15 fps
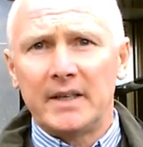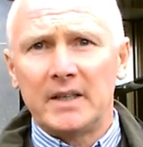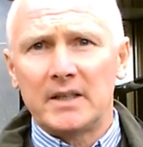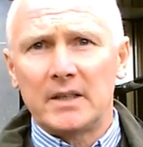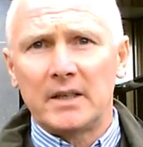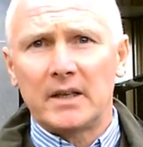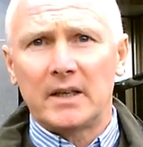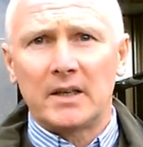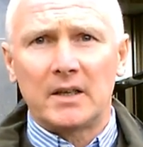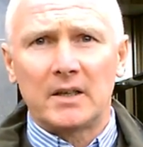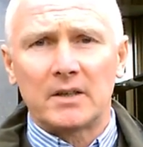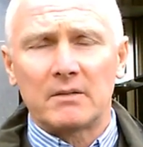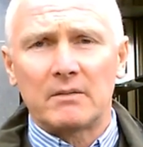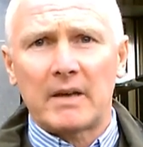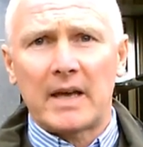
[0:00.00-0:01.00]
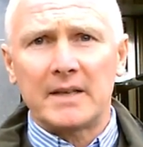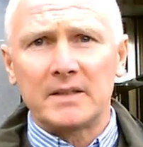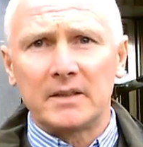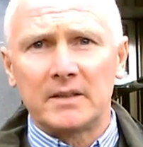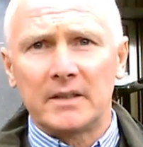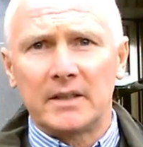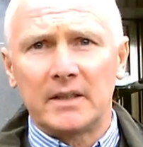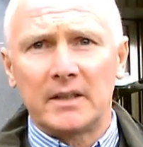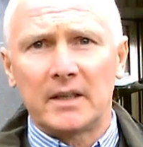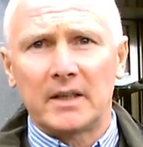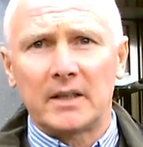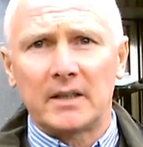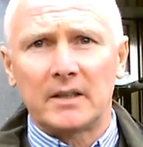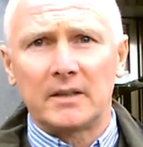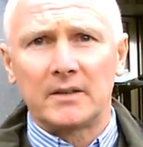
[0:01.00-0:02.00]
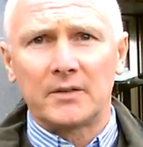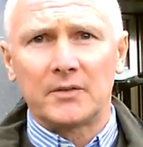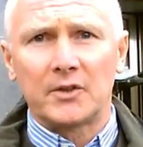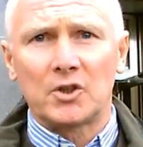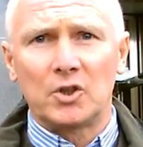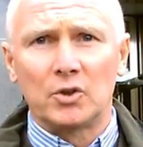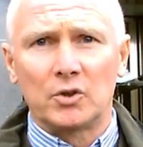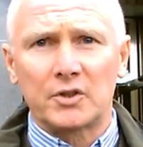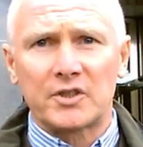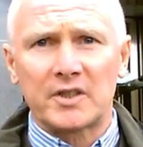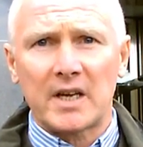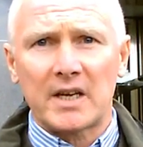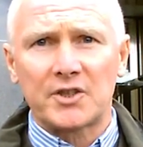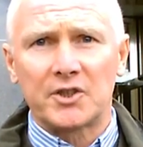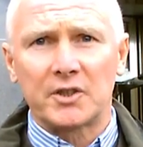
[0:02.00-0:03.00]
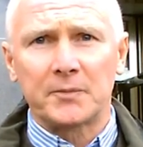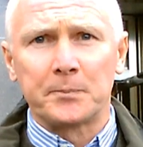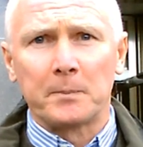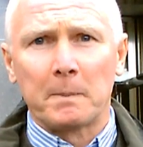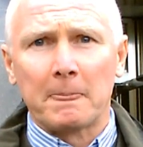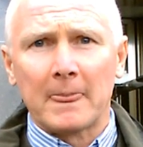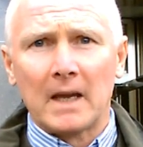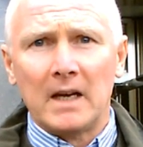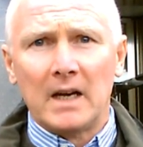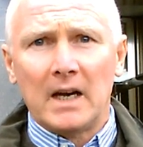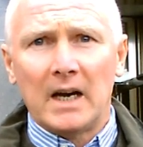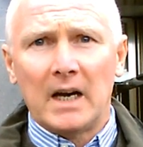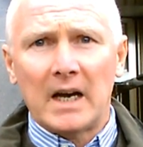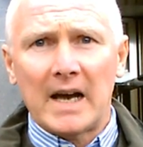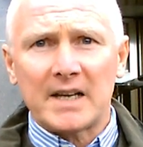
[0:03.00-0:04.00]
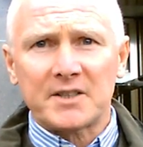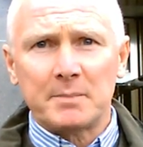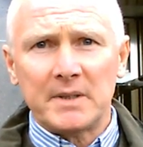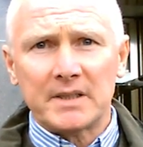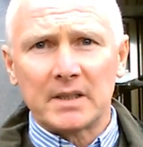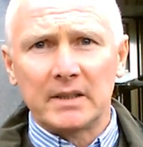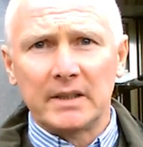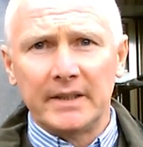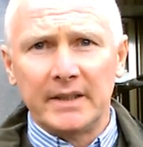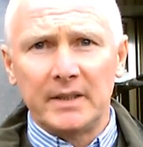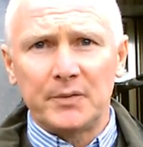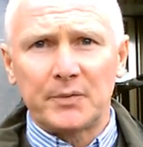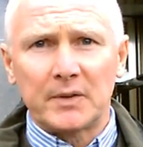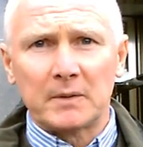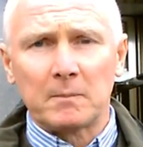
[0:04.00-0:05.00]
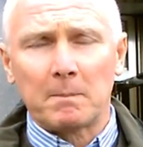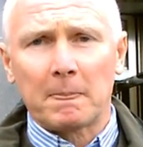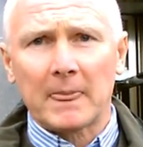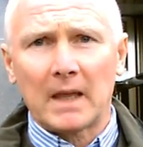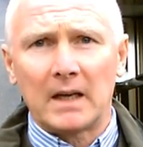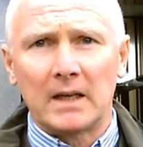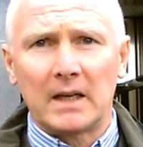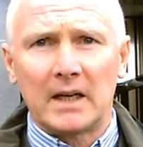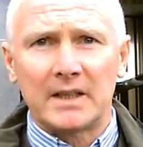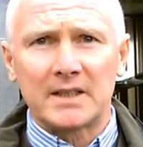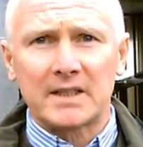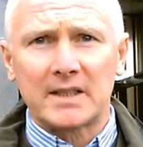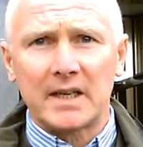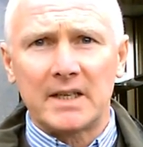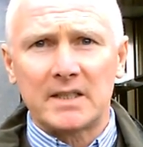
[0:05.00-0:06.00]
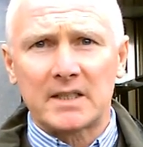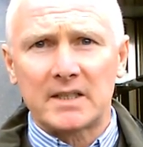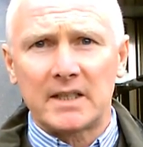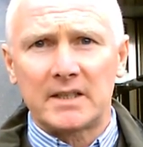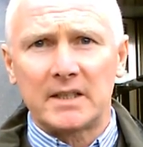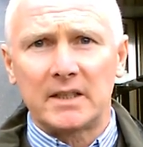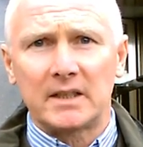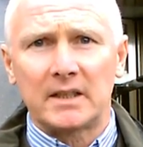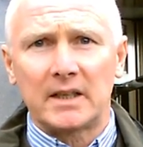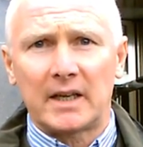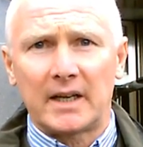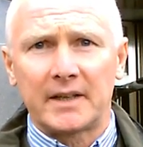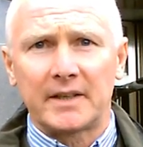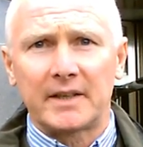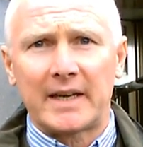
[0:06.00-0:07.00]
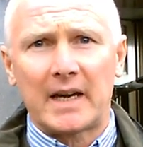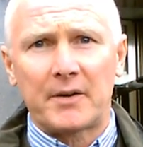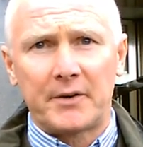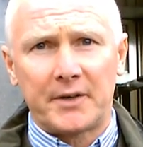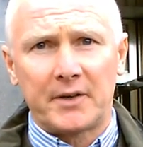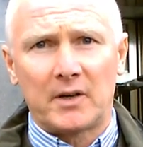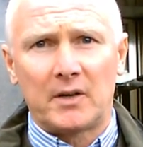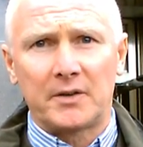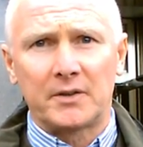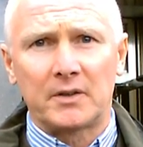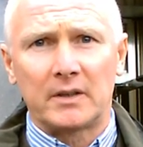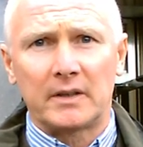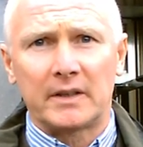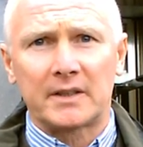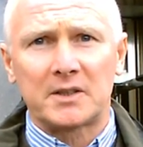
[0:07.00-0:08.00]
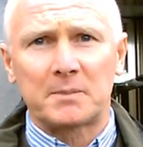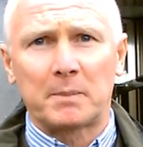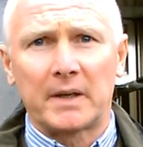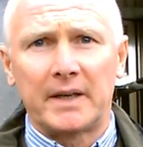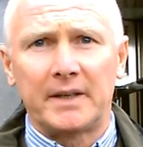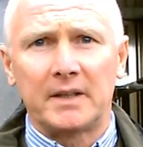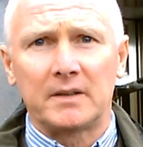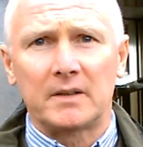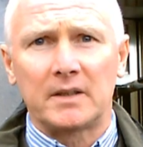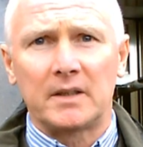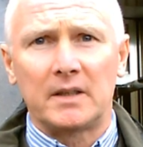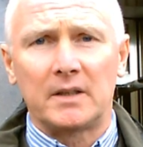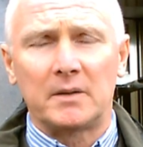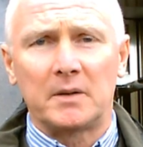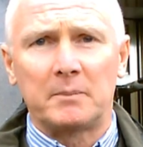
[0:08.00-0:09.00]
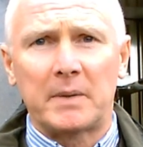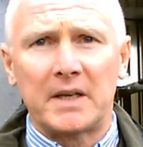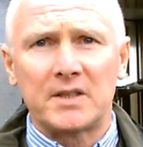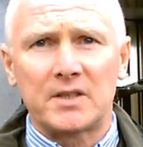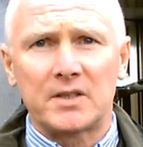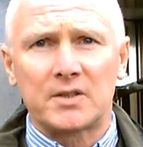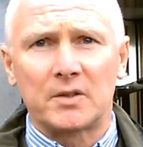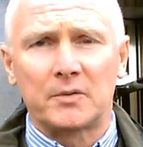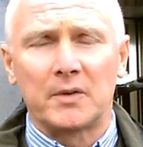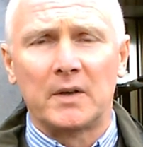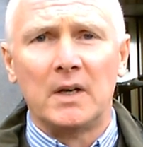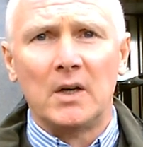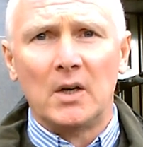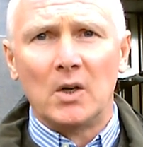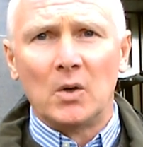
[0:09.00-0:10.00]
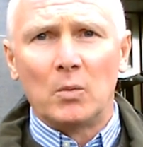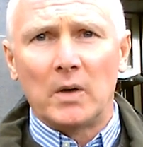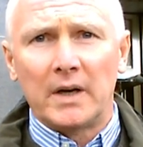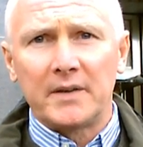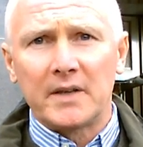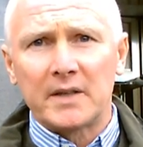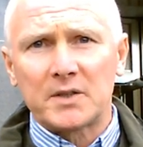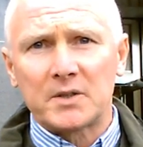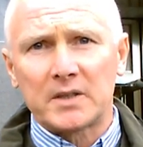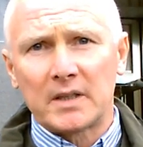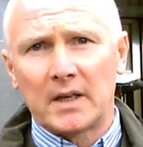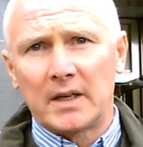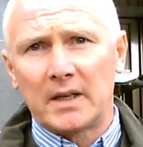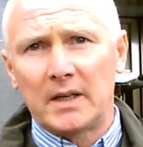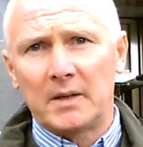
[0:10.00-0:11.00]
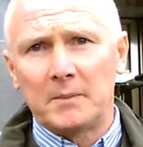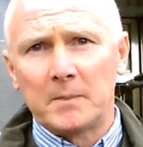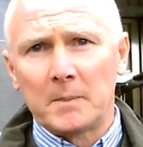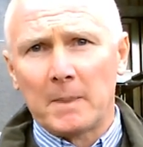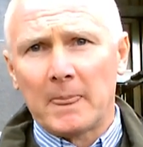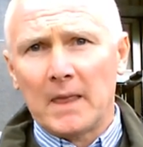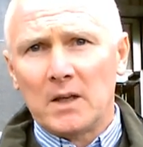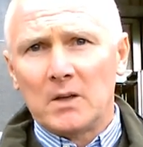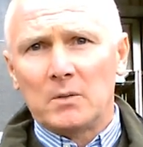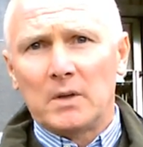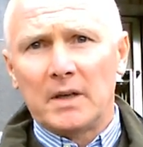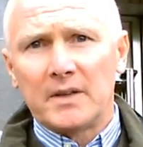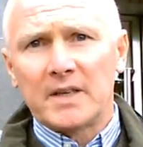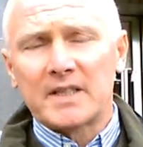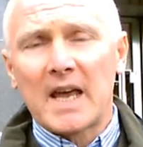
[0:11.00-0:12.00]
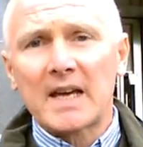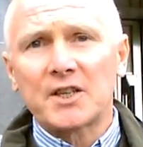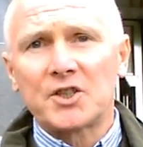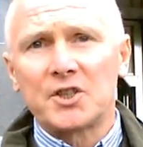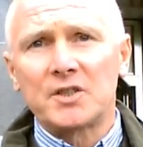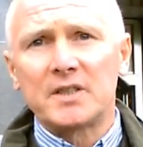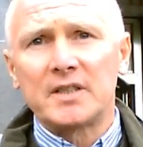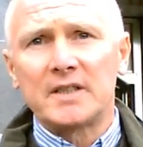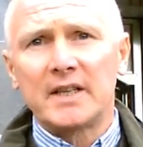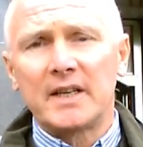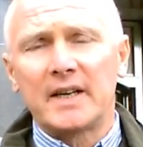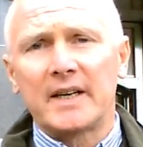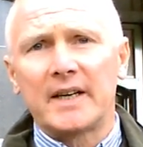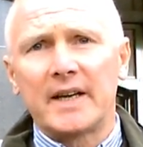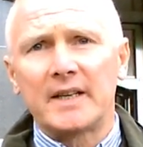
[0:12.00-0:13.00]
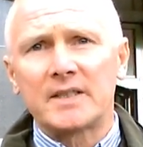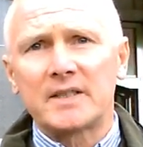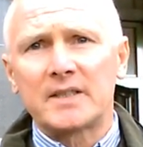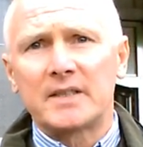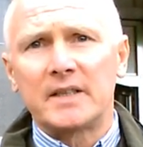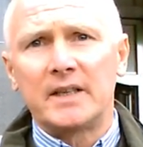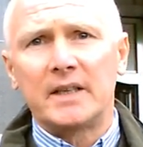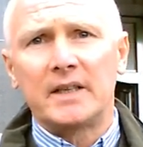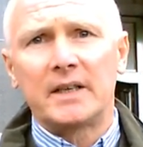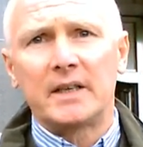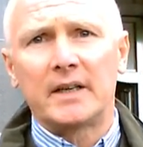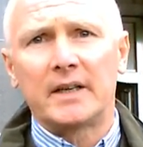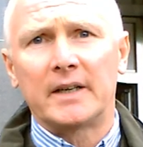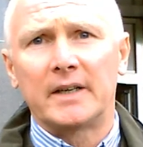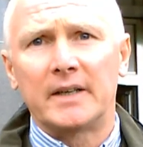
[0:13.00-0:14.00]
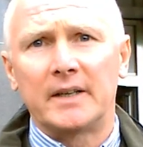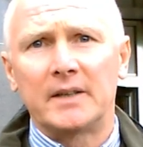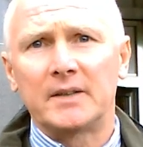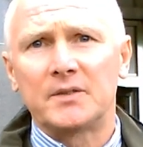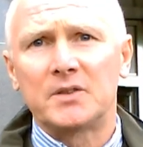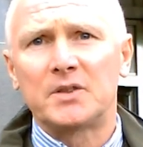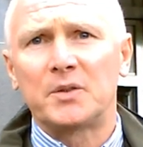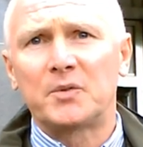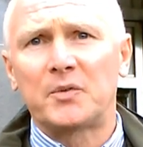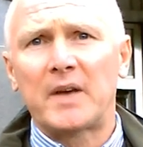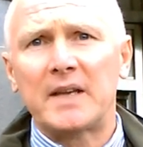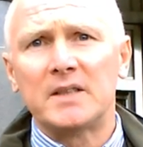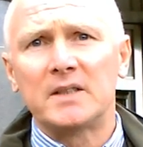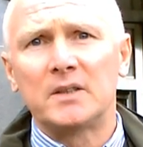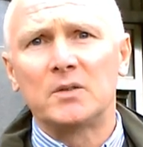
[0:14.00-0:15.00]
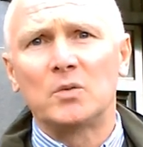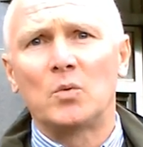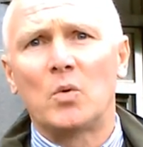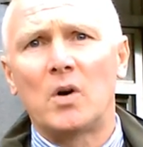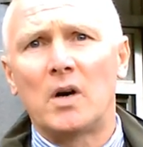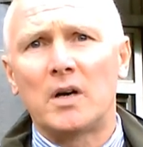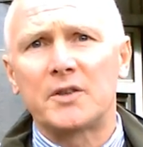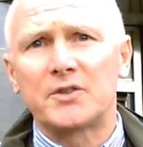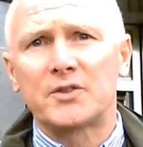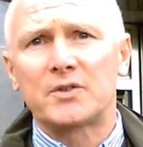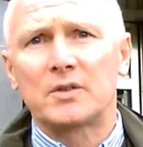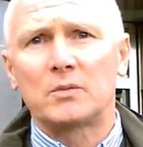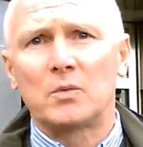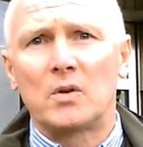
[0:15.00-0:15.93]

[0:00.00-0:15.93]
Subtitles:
he ended the court session, asked me to leave. I stayed sitting and carried on explaining the basis of why this action today against the defendant was